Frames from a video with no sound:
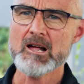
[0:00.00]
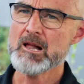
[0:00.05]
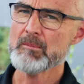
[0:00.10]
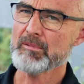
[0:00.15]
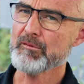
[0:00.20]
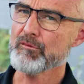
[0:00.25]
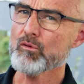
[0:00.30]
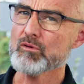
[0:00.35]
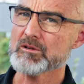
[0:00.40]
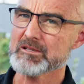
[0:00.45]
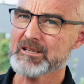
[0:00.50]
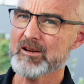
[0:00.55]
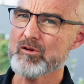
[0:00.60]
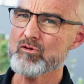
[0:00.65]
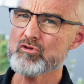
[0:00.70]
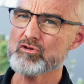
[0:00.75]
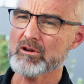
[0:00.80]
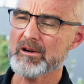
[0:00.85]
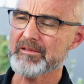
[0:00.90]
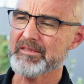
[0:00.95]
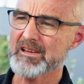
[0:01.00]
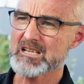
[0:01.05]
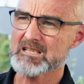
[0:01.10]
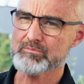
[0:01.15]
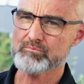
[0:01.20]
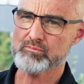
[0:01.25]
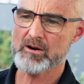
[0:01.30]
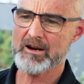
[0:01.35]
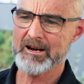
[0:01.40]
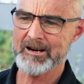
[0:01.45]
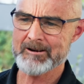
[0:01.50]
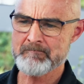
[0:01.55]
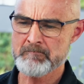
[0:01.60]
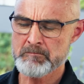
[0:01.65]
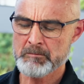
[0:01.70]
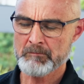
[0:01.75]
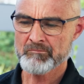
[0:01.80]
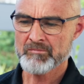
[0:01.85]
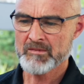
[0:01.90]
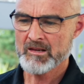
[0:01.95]
Before it's kiln dried, they spray it
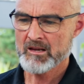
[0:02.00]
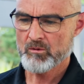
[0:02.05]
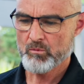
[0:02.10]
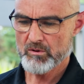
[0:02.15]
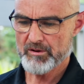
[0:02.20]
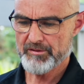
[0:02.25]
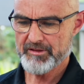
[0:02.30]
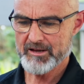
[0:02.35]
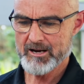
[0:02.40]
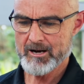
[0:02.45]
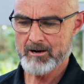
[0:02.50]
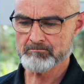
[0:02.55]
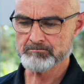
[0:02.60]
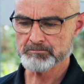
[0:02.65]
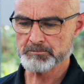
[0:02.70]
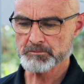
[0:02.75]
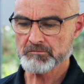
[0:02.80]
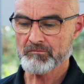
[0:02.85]
with a